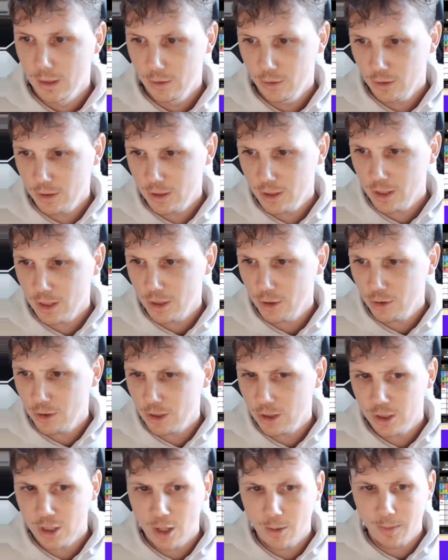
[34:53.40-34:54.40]
There's
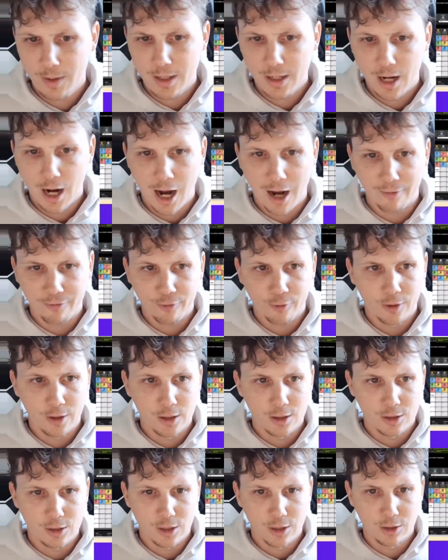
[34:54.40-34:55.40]
just so many
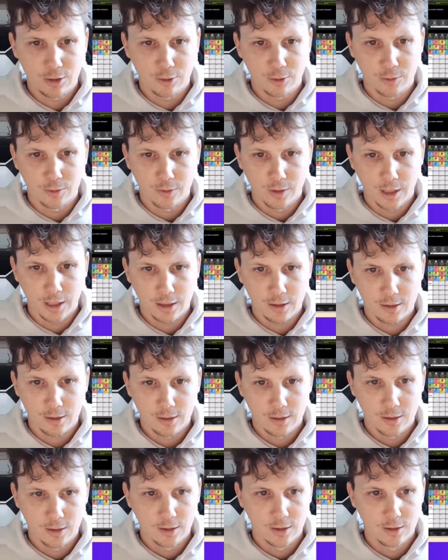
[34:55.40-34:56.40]
offerings too. Like
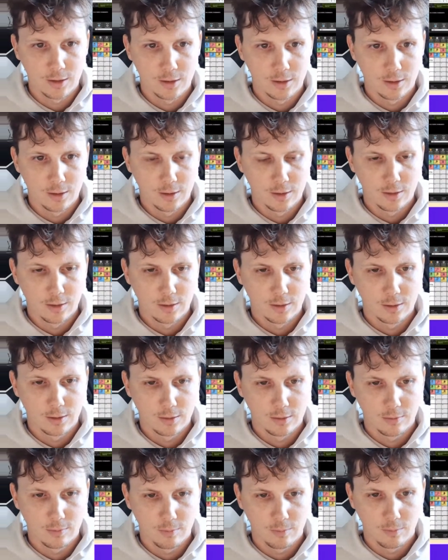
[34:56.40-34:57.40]

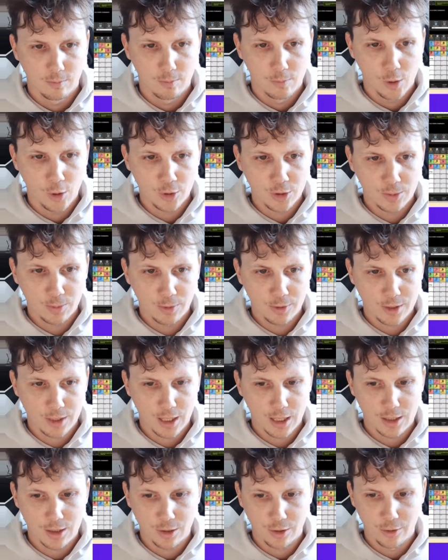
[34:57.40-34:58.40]
multiple
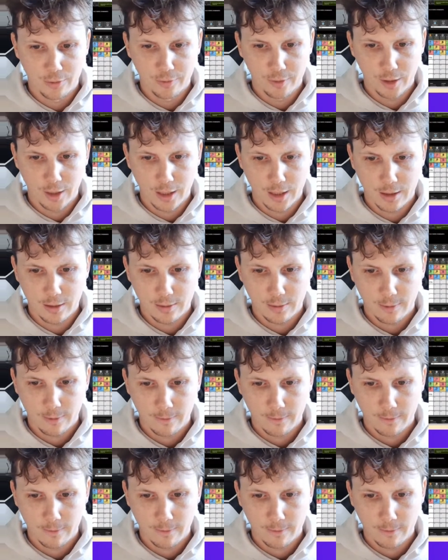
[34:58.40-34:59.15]
sites are overlaying.